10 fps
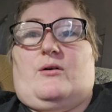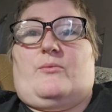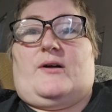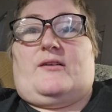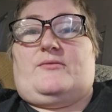
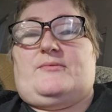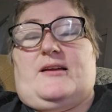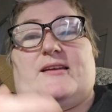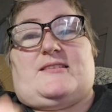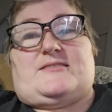Well,
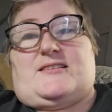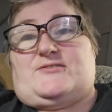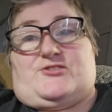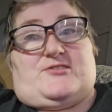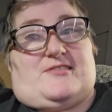I guess
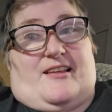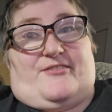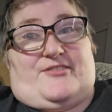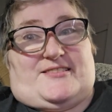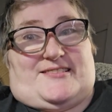that's just
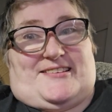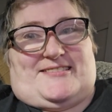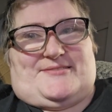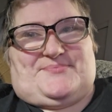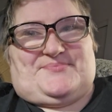life, isn't it?
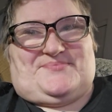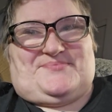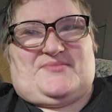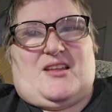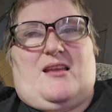
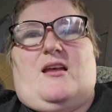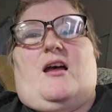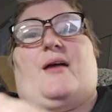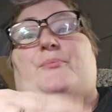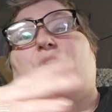
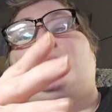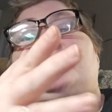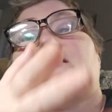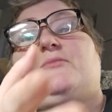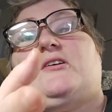I
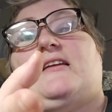promise I'm not